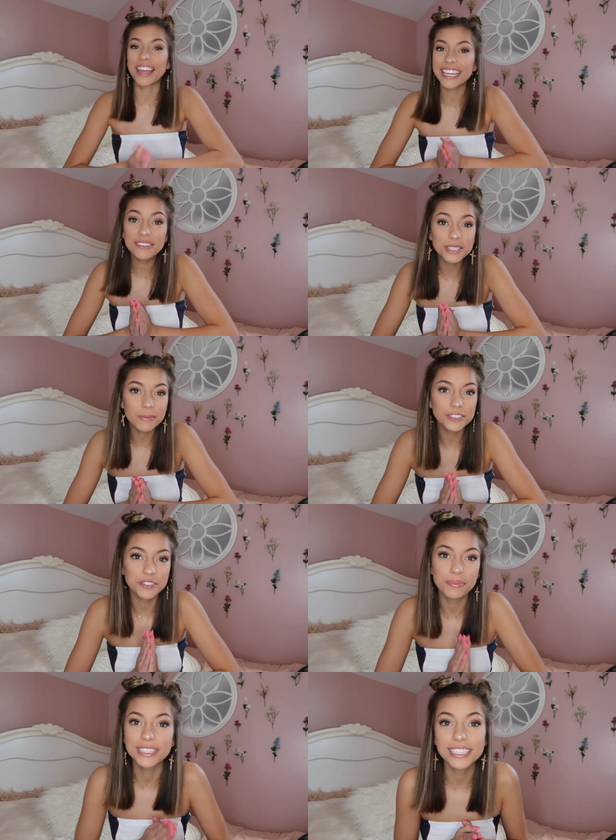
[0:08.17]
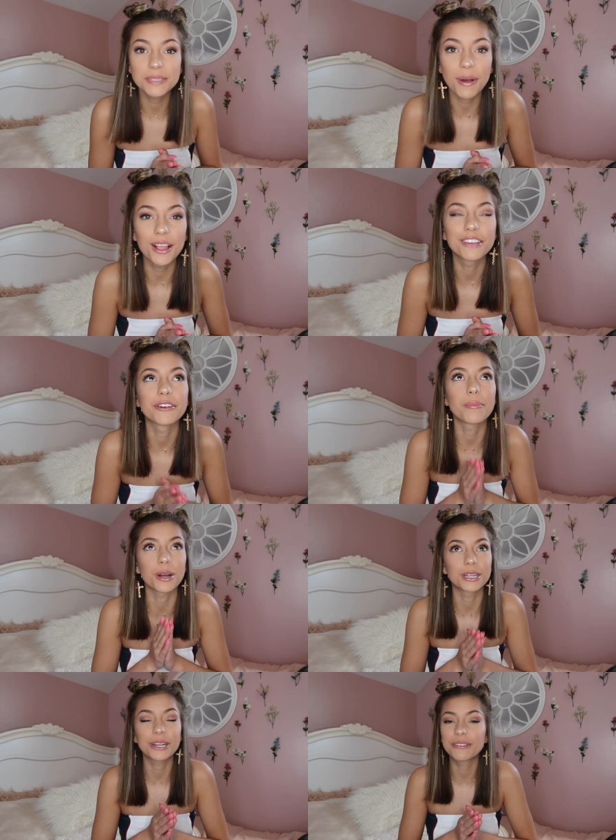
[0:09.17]
thank you so much for Princess Polly for
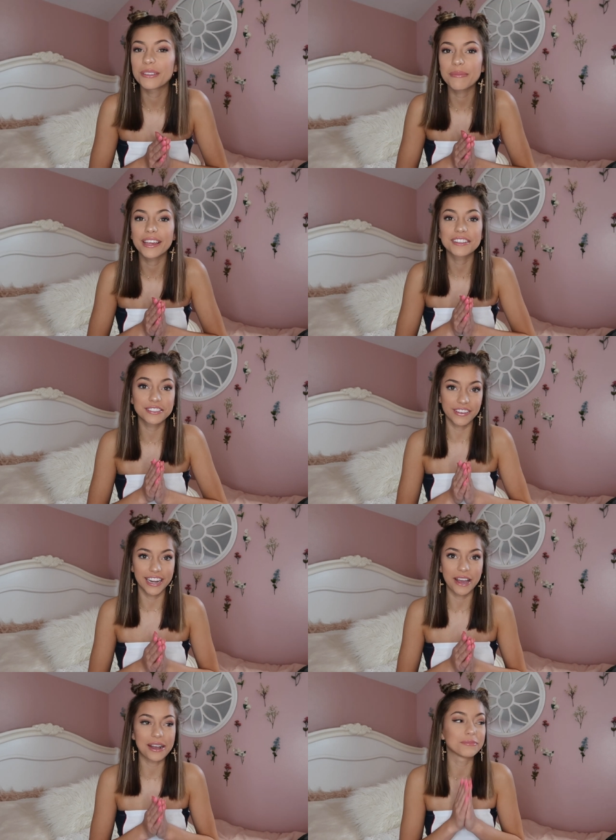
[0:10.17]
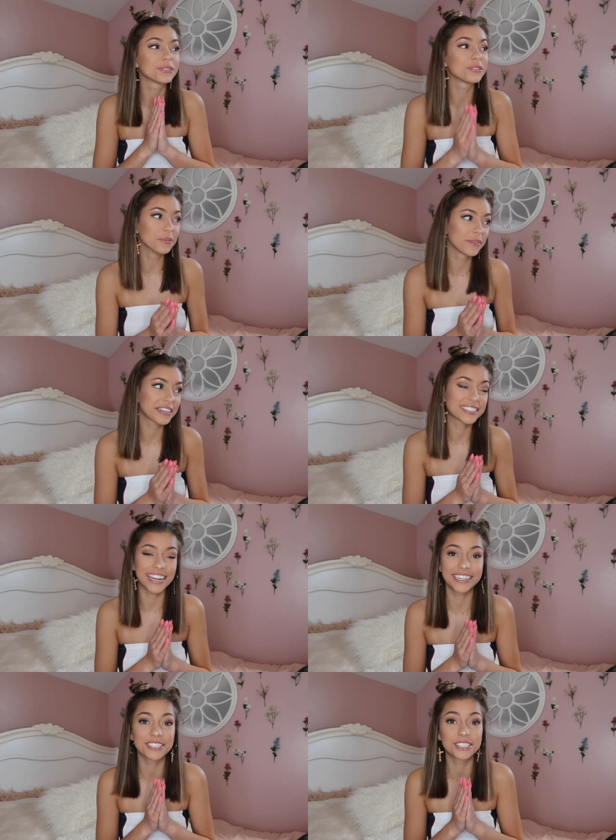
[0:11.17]
partnering with me on this video. I'm super
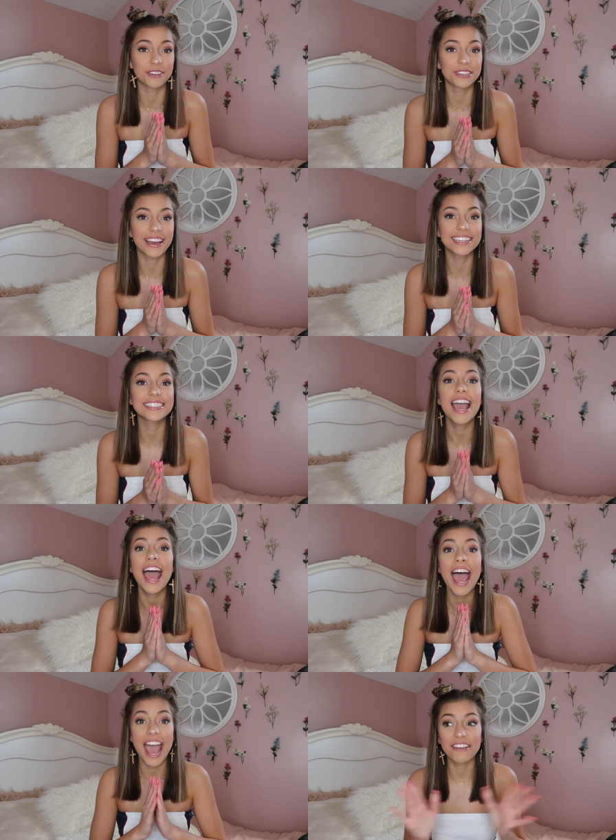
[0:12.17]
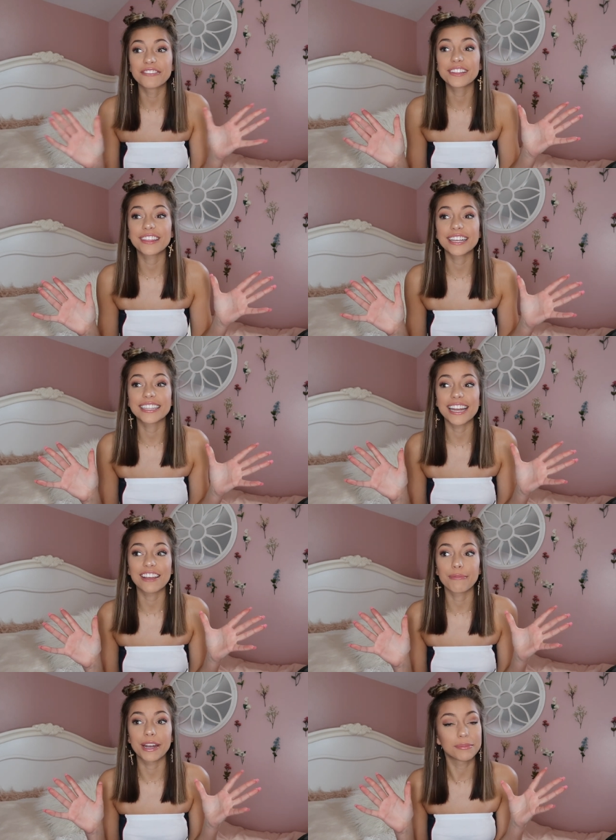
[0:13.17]
excited to show you guys everything that
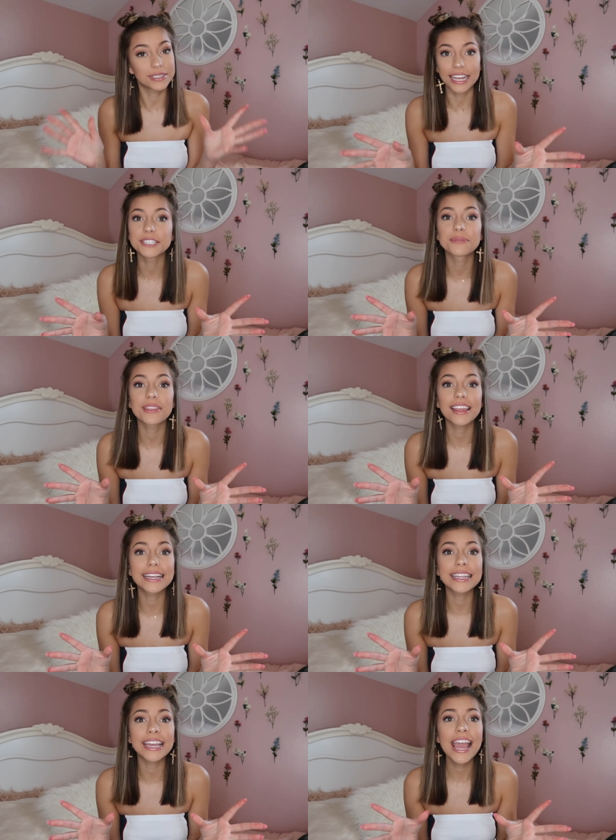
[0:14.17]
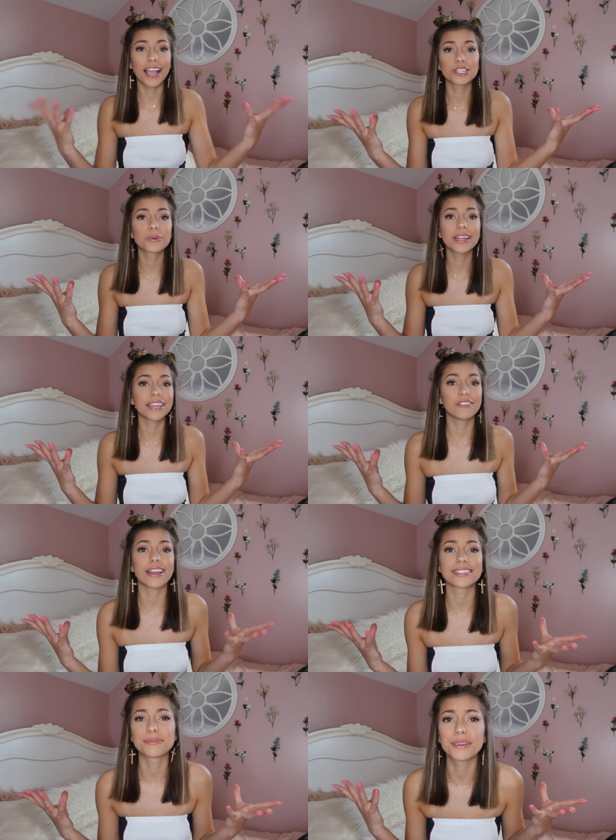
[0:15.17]
I've been obsessed with lately. I just want to give you
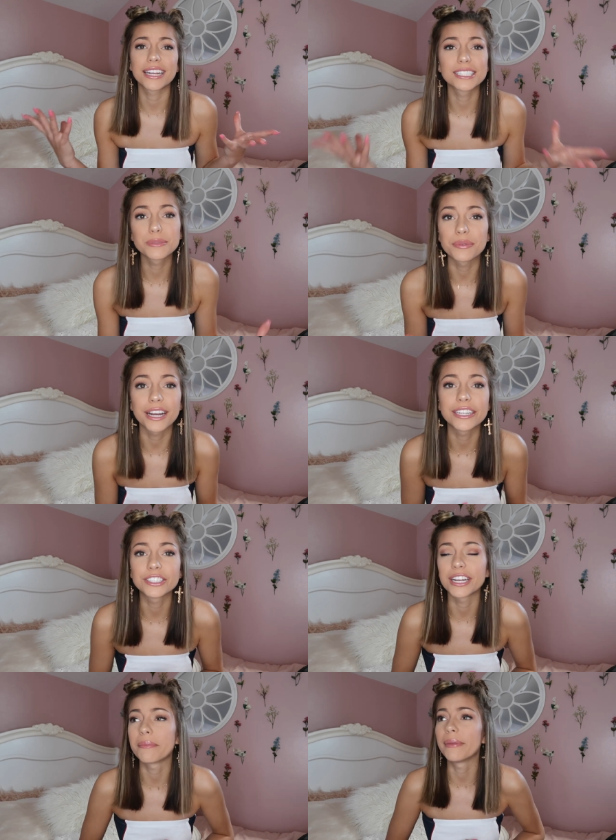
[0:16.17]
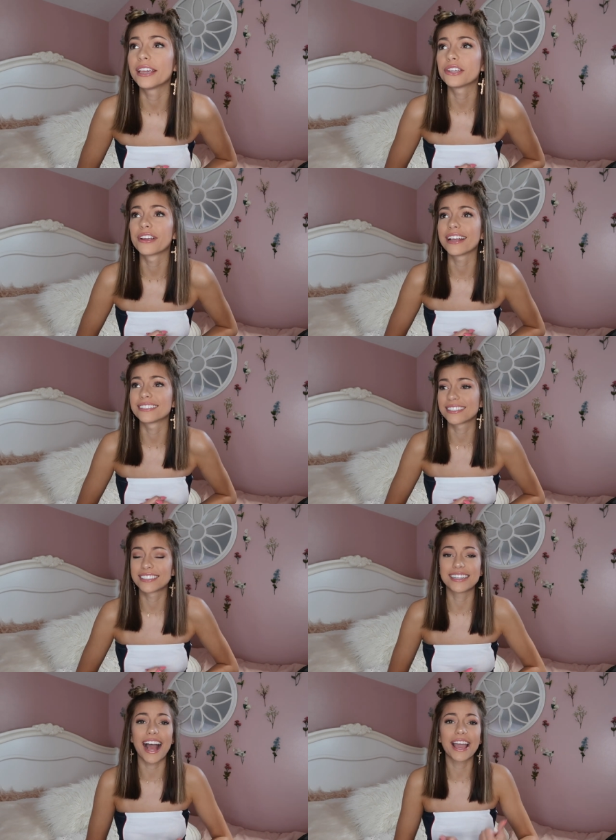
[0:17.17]
guys some good inspiration and make you guys'
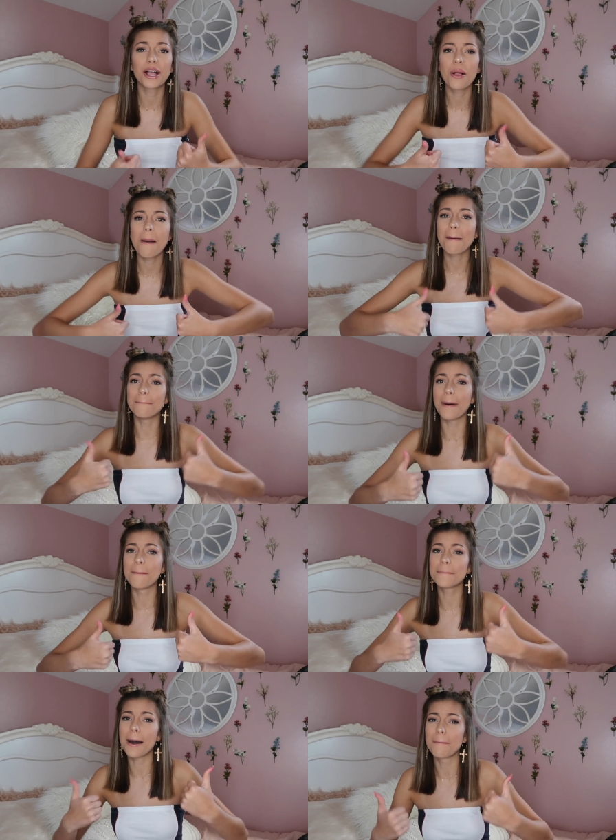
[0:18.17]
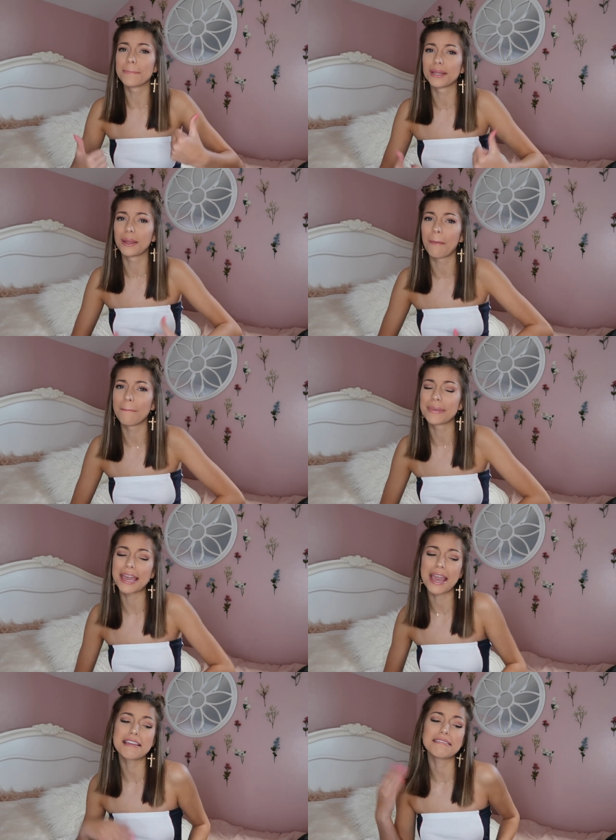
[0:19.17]
style bump up a little
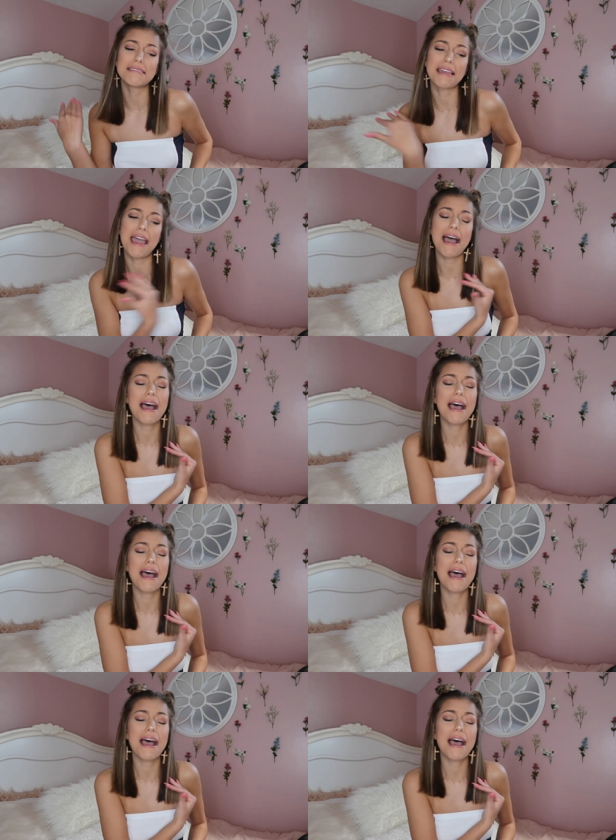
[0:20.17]
bit. Yeah.